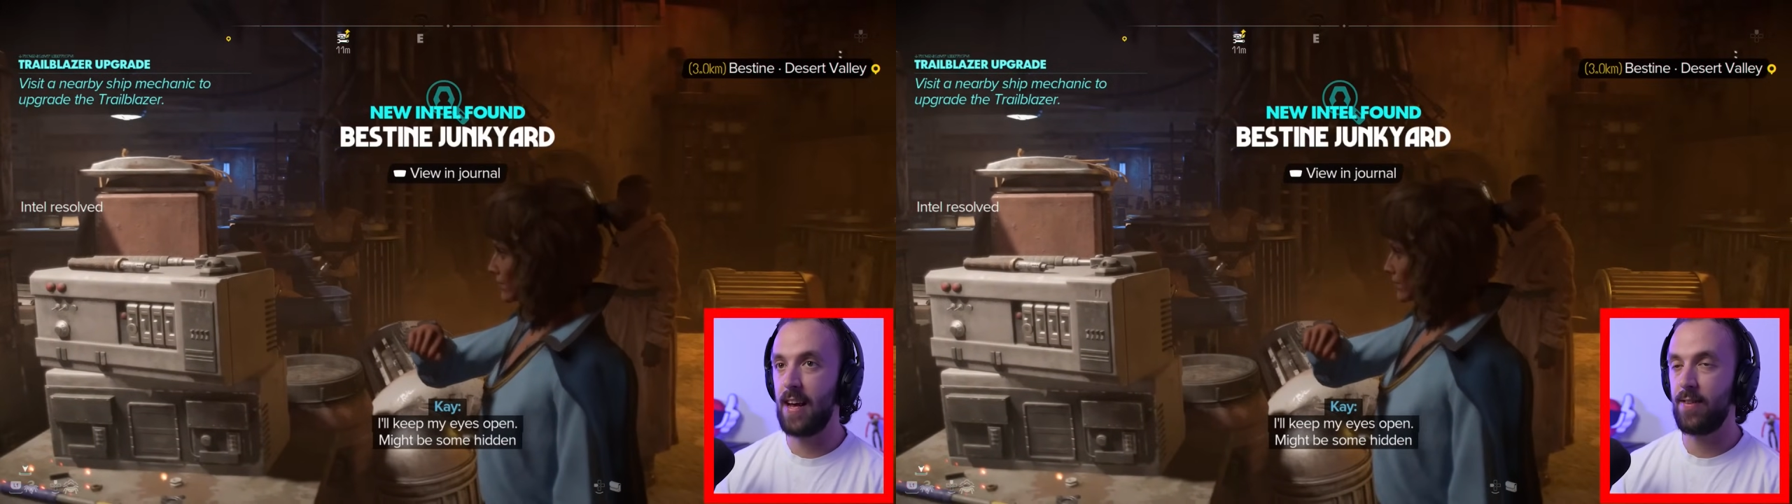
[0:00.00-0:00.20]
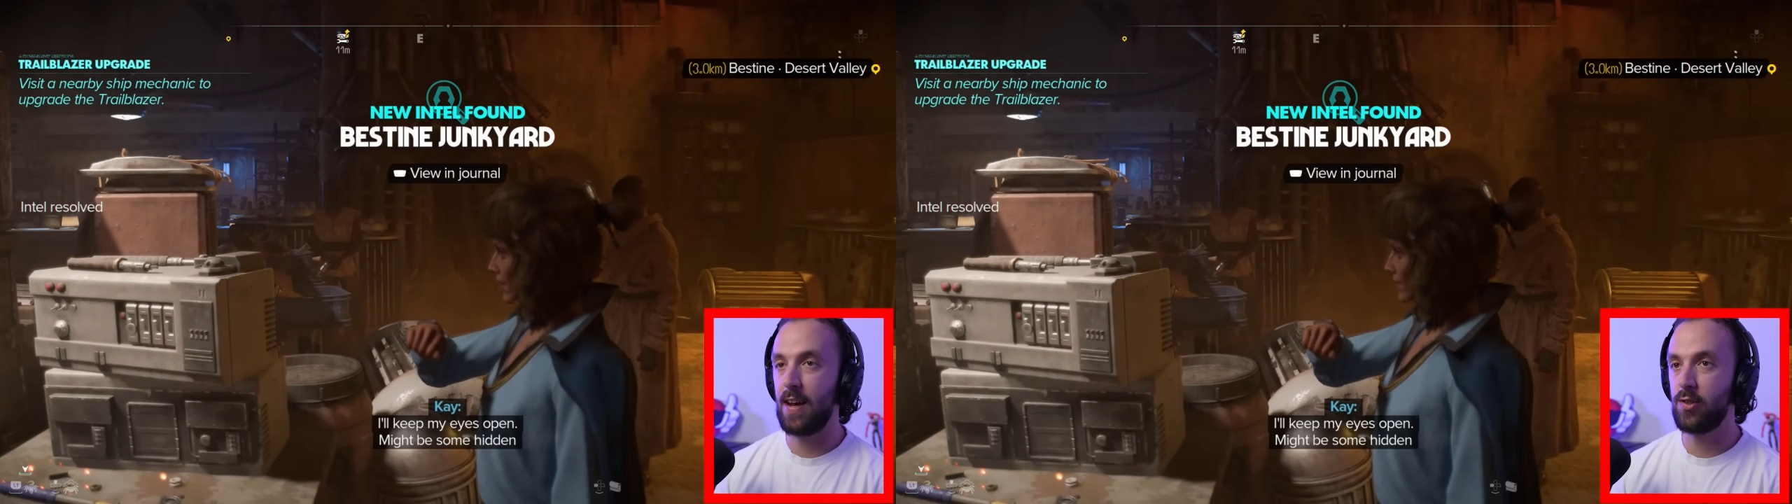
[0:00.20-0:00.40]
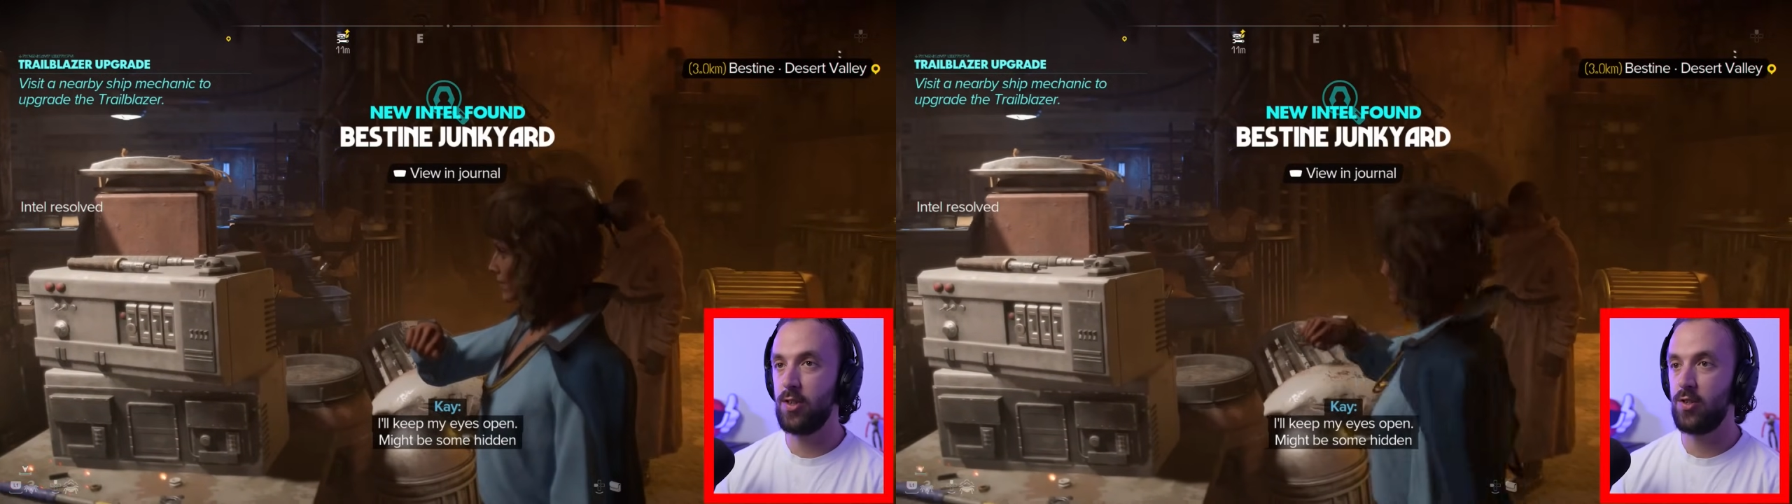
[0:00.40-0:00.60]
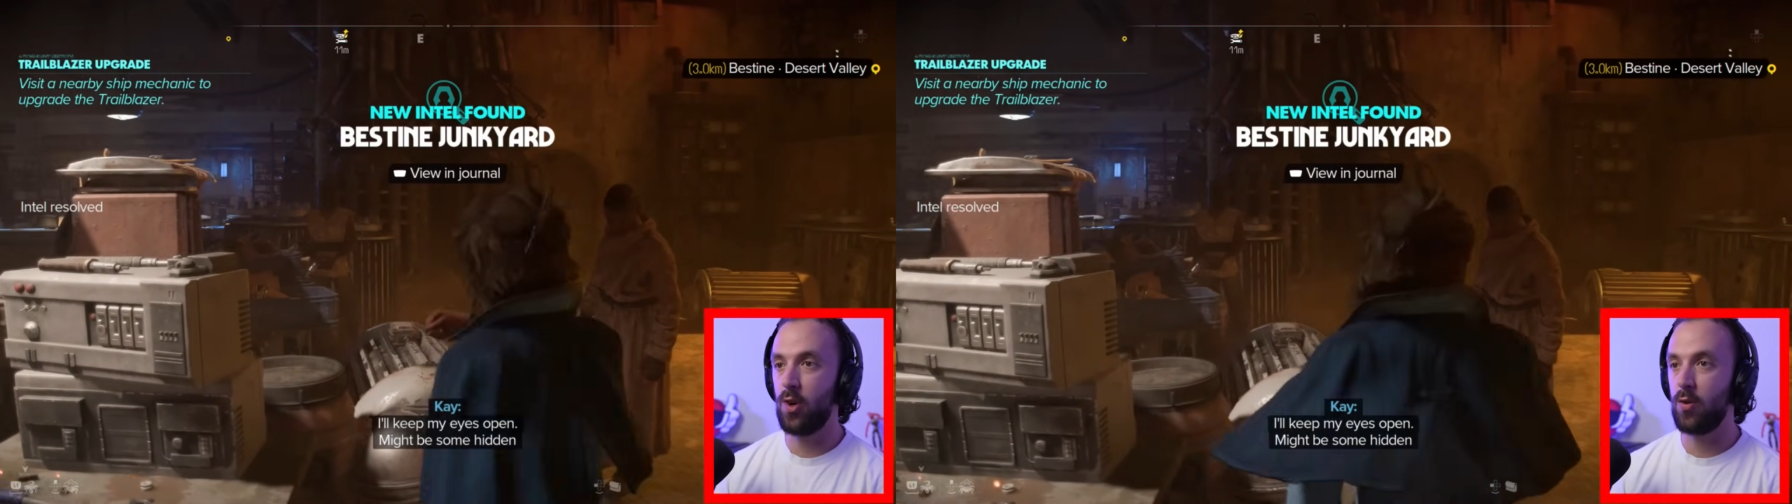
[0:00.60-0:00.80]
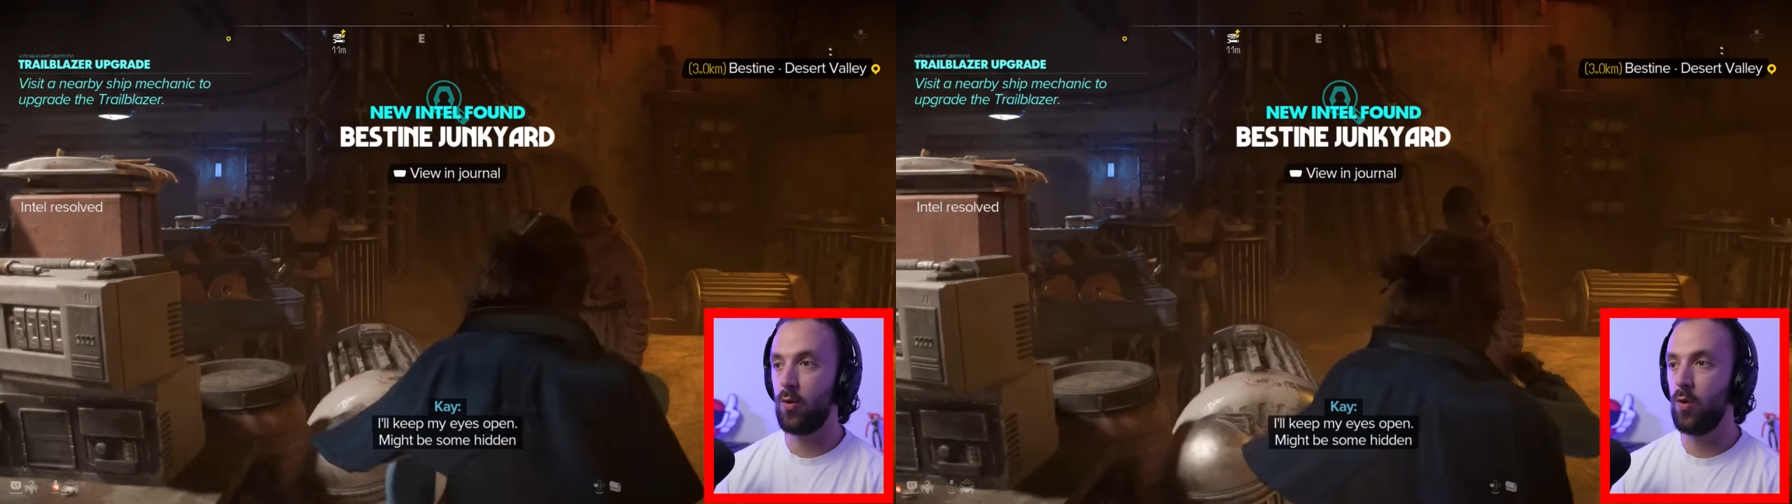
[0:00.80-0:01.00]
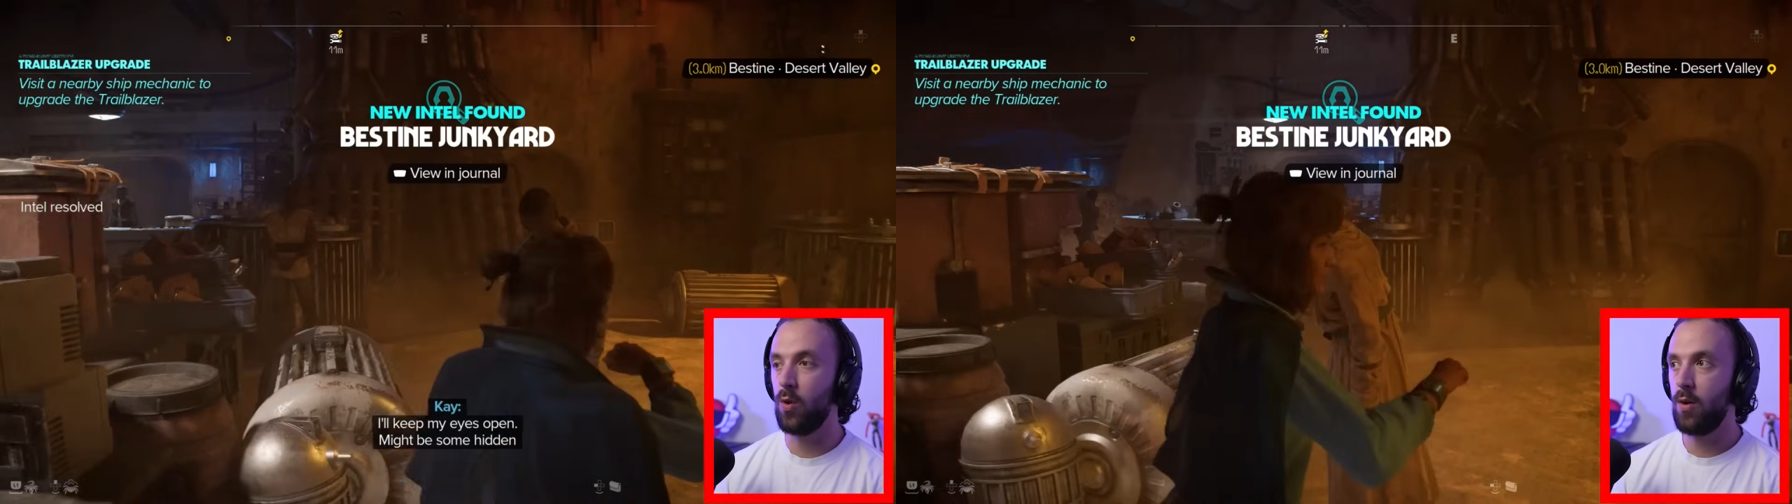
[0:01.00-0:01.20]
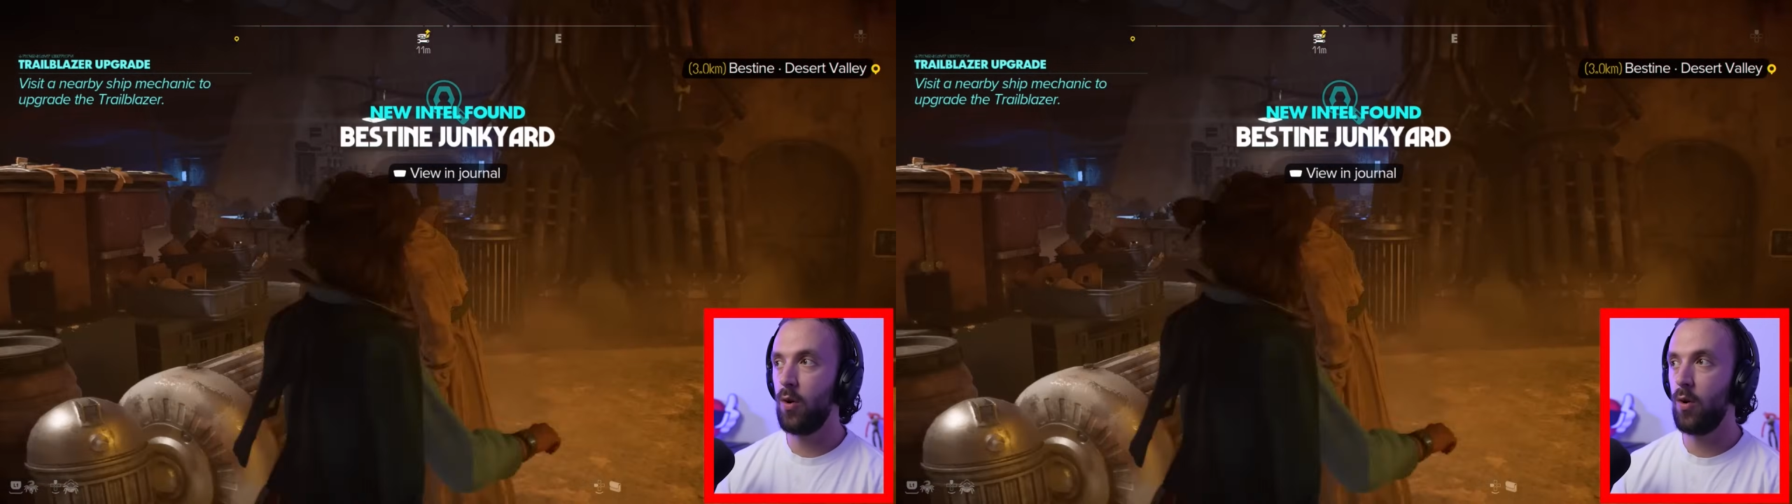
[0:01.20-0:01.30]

That's actually so cool.